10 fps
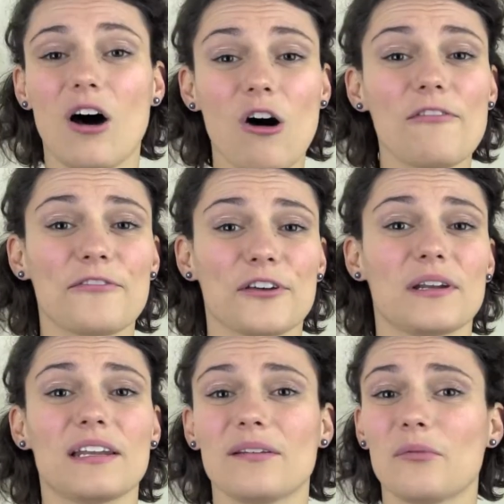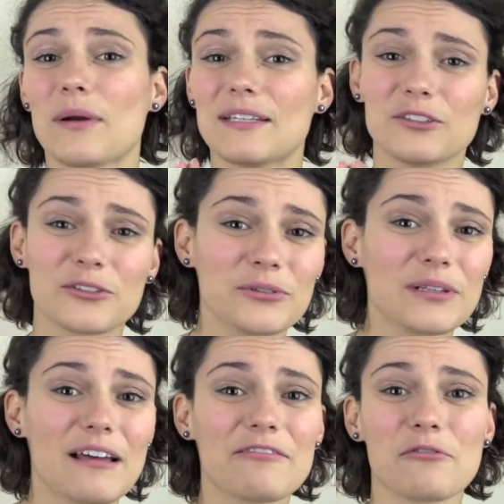Often, when you
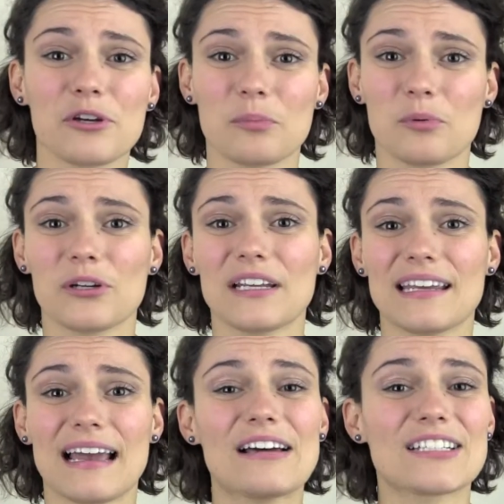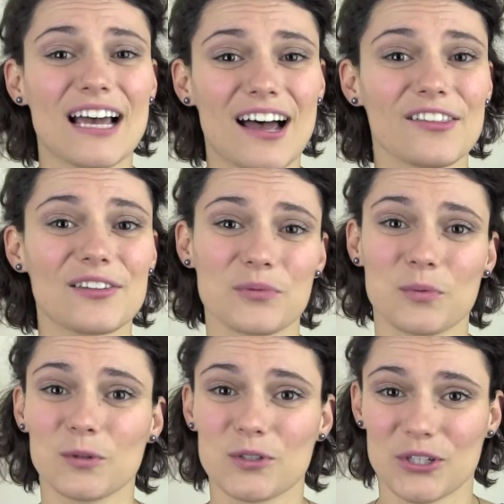love what you're putting out, others
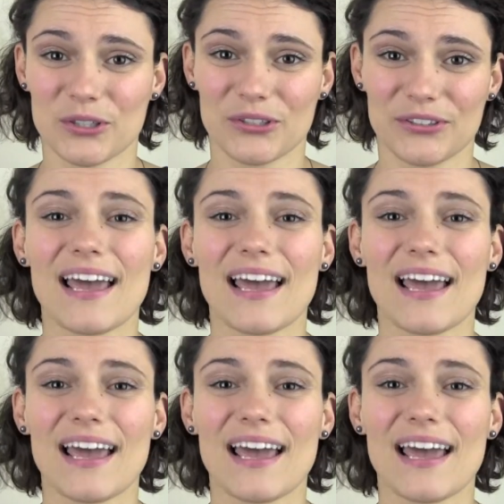will too.